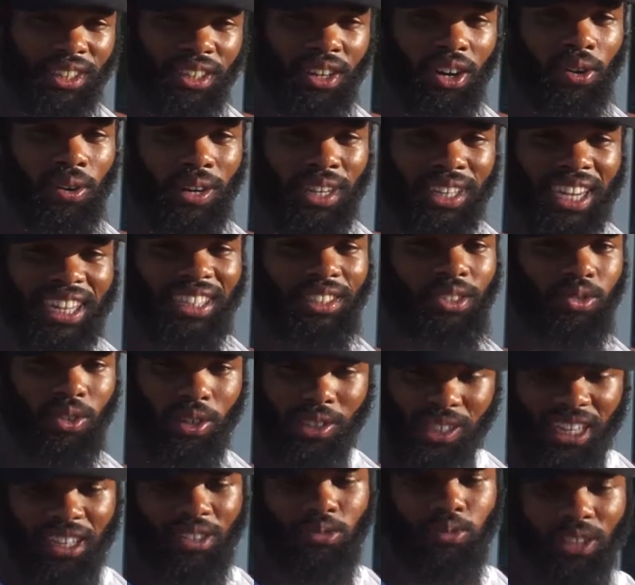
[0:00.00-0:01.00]
you know, and that's
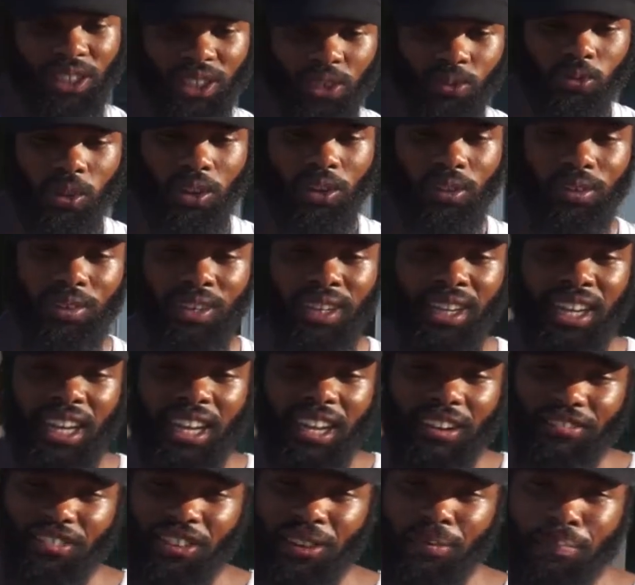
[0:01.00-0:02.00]
yeah. that's what you want.
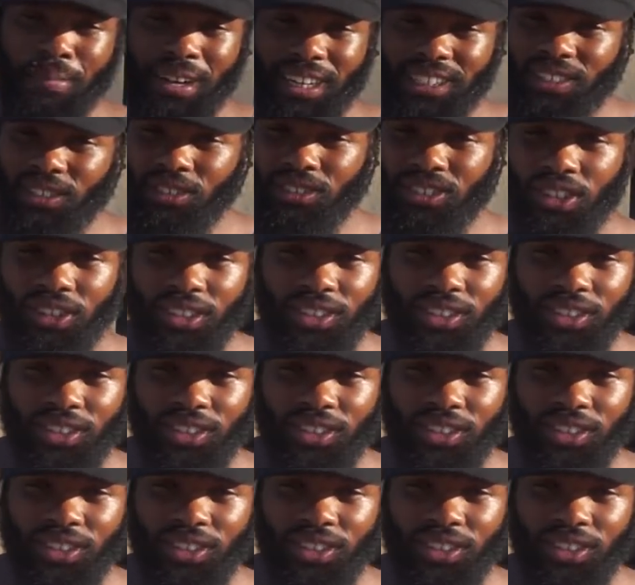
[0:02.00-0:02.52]
If your muscles